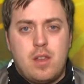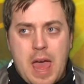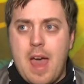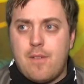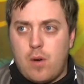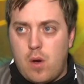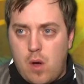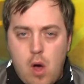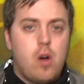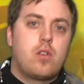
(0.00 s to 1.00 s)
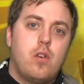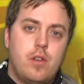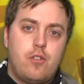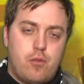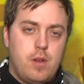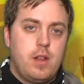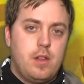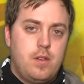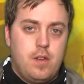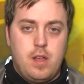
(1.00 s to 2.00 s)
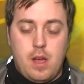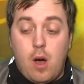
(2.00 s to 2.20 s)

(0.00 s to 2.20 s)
to have all good trilogy,